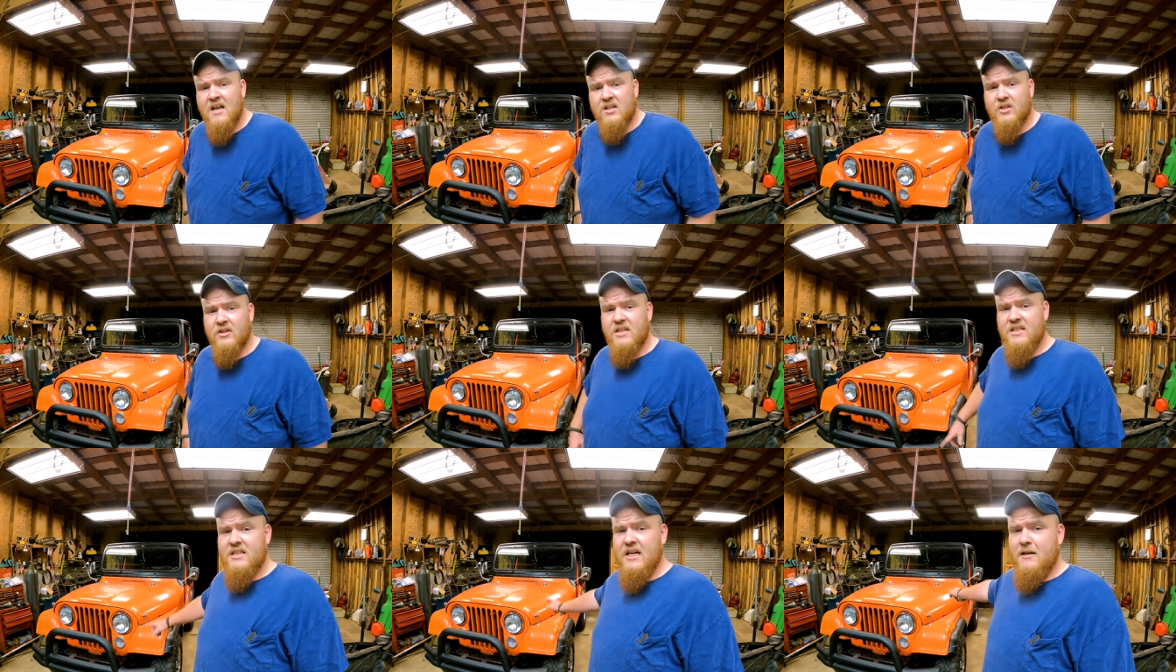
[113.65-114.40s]
So
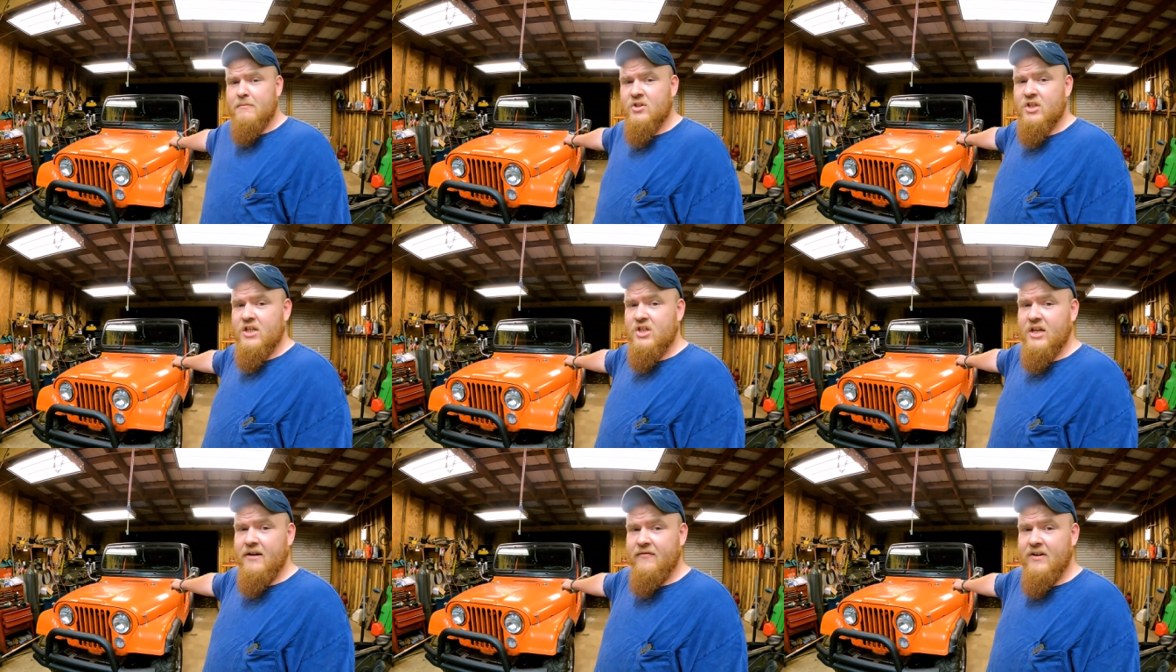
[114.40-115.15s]
this damn
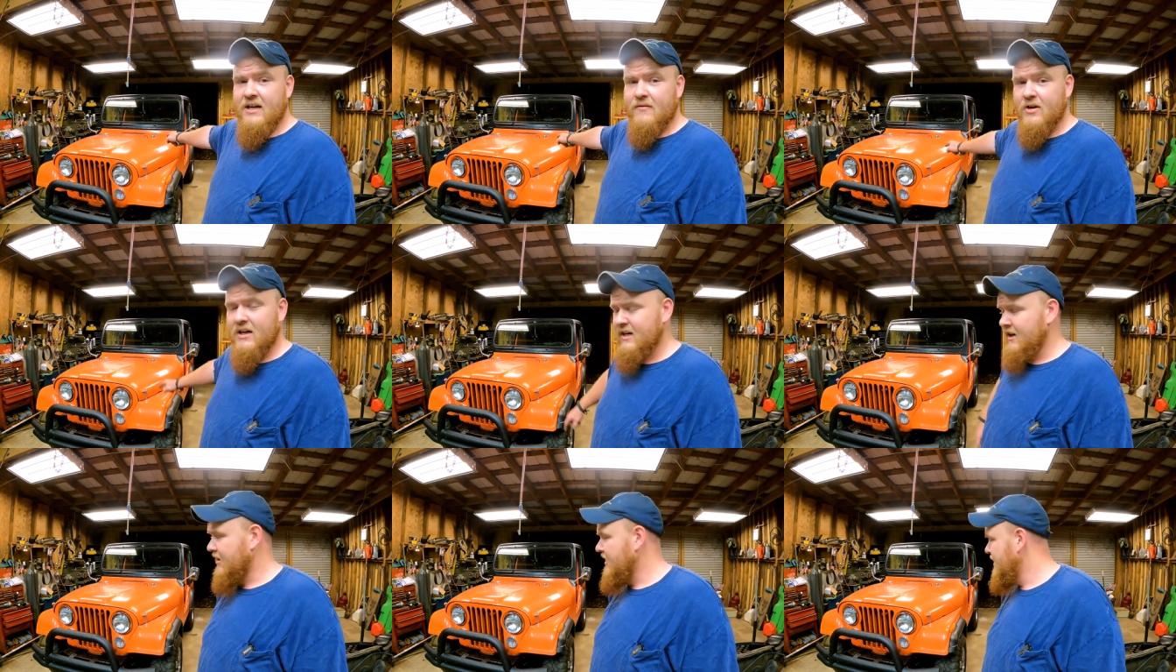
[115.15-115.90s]
CJ5 right
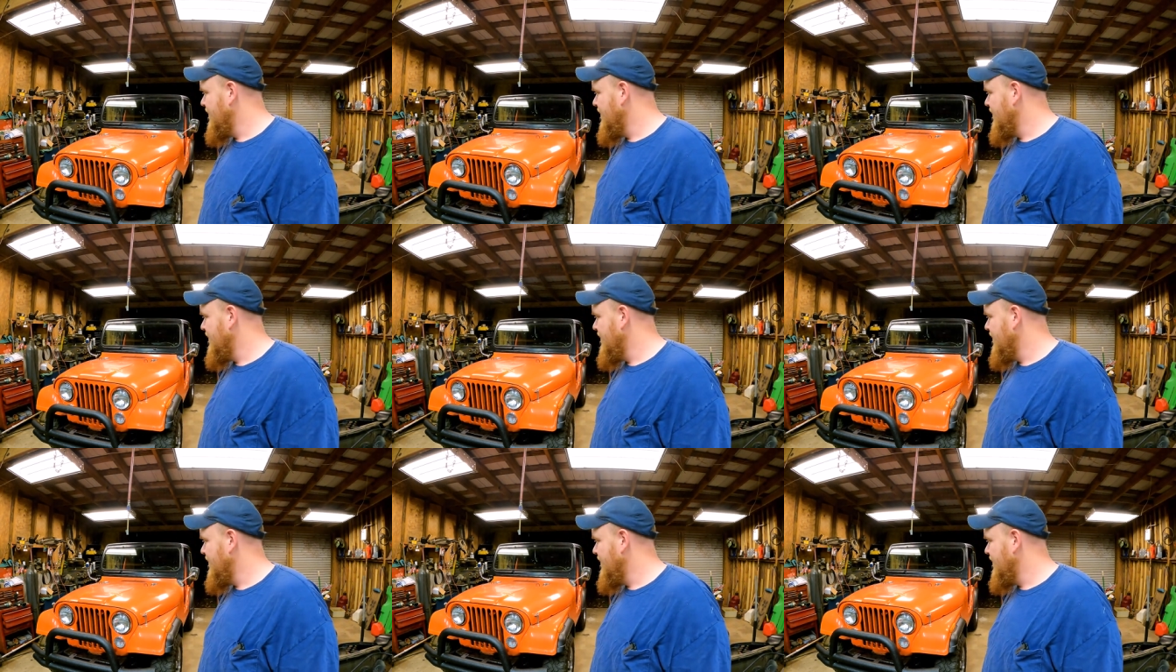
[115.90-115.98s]
here.